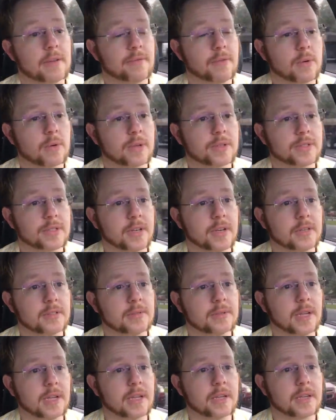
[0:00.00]
focus
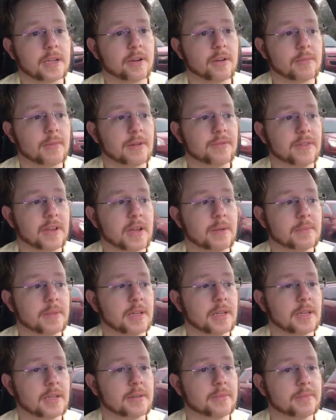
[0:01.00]
on taking care of my
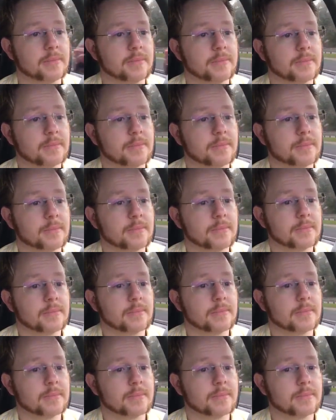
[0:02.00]
family and
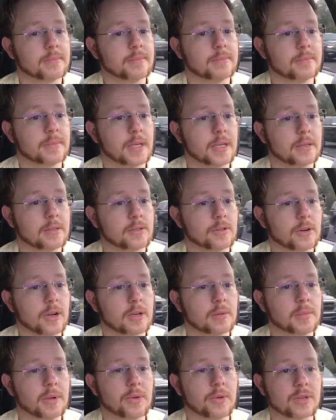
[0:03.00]

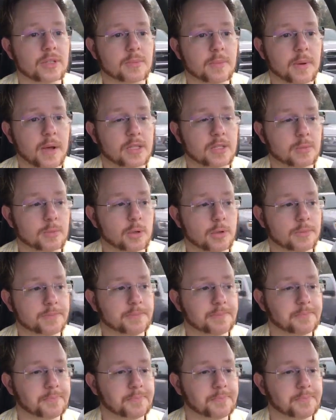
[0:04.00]
trying to be responsible.